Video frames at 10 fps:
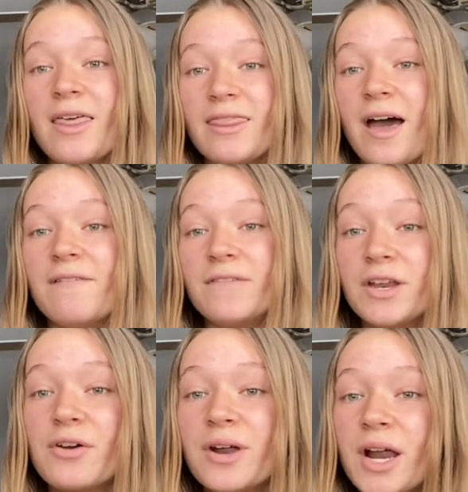that
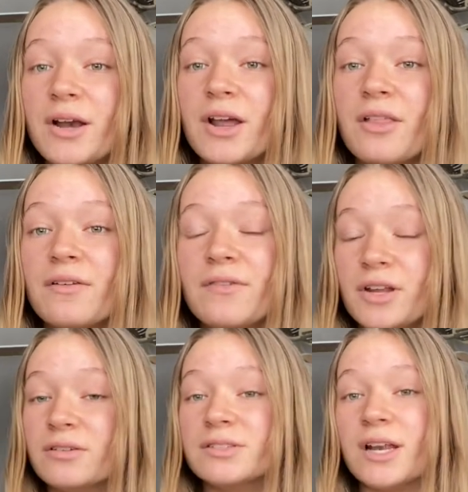video and any other
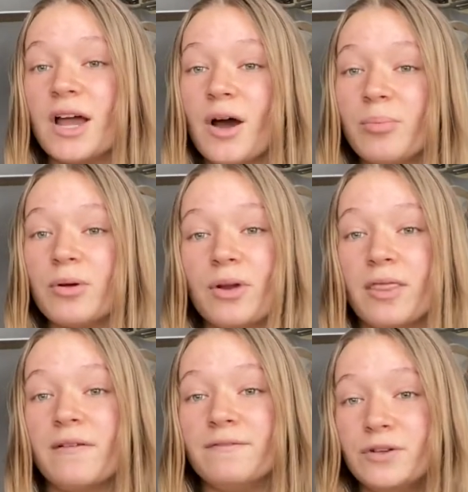videos that I upload in
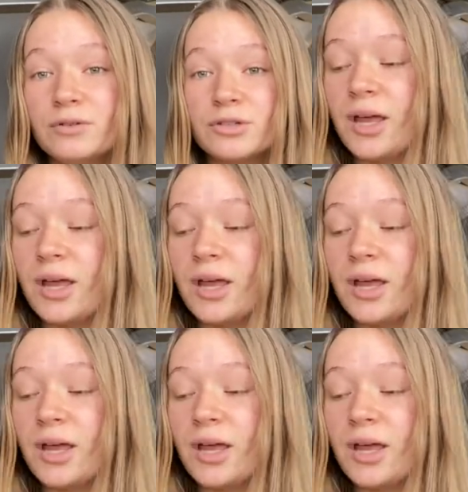the future.